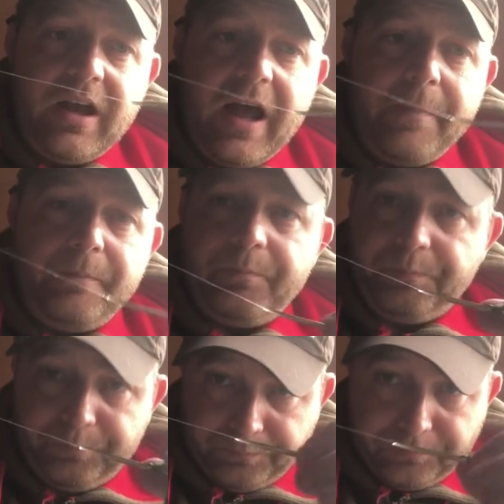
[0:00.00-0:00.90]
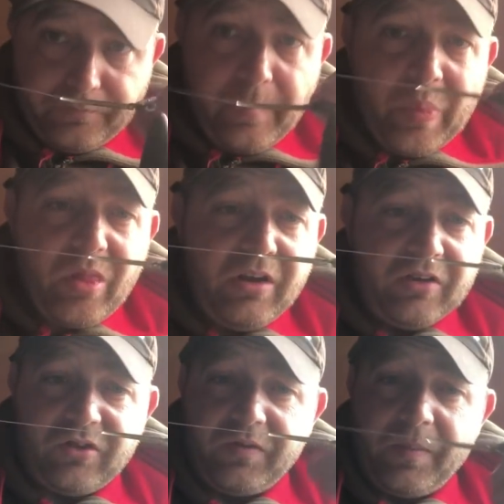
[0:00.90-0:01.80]

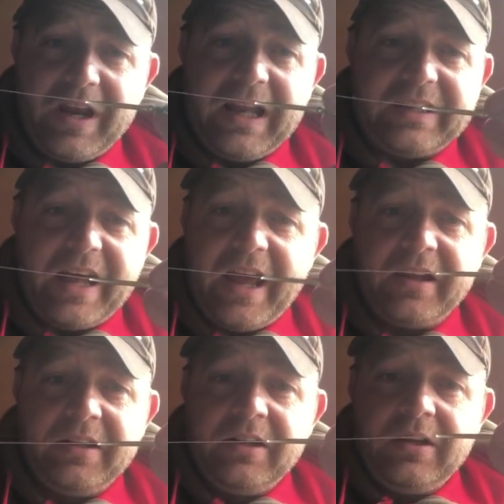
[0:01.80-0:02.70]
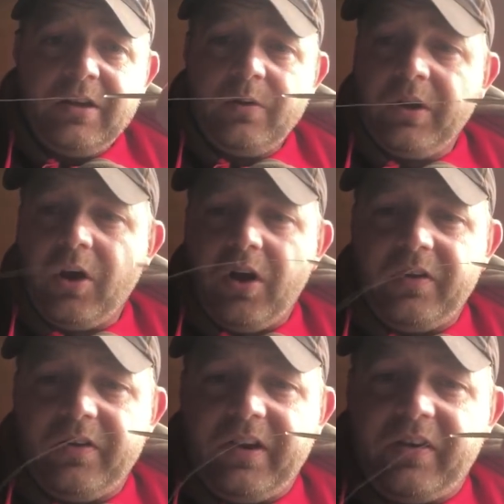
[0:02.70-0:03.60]
Literally from the lead there. We got
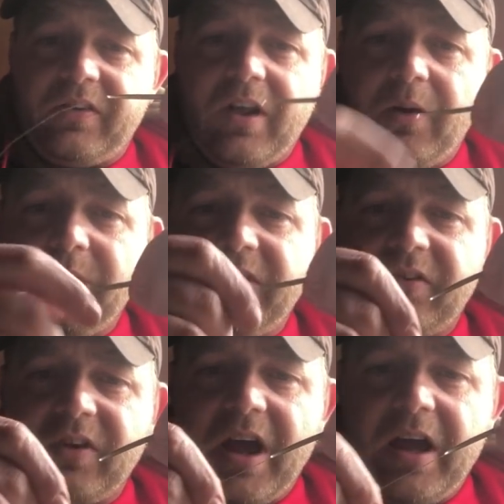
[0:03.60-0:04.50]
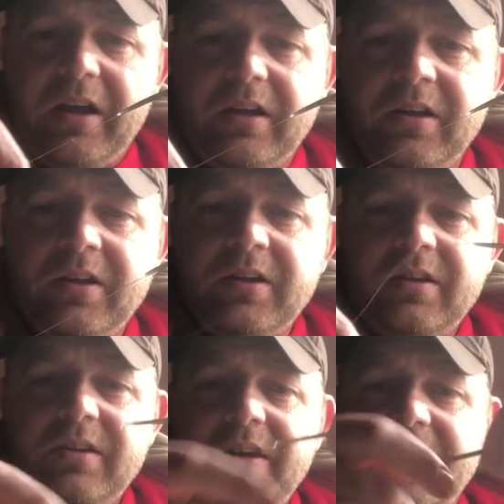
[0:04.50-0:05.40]
this now is
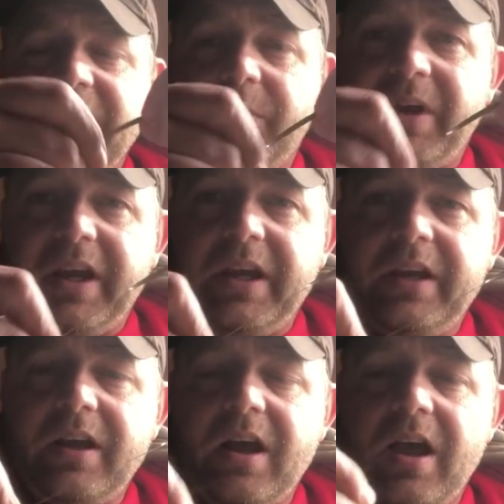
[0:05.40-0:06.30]
ESP.